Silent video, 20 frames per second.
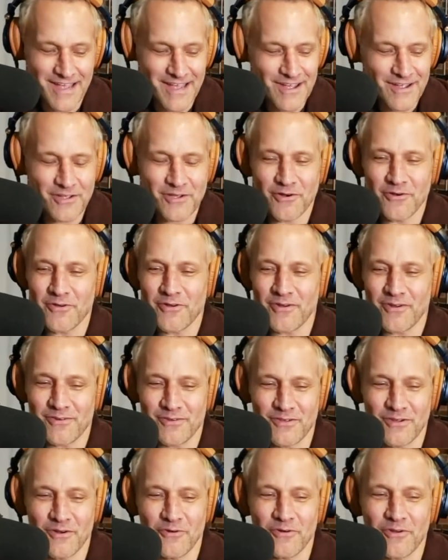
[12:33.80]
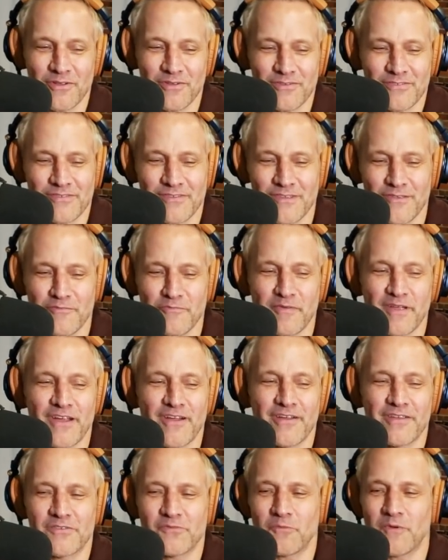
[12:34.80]
go to Steve
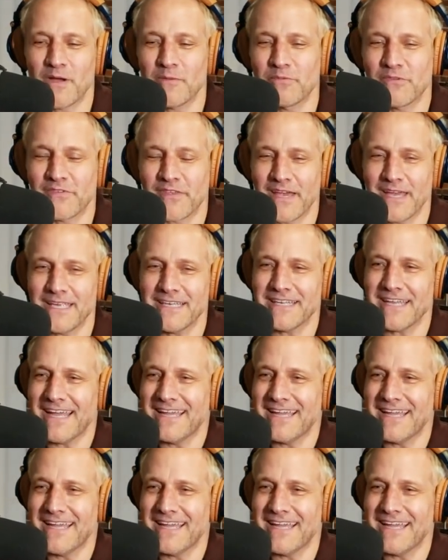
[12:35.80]
Perry's website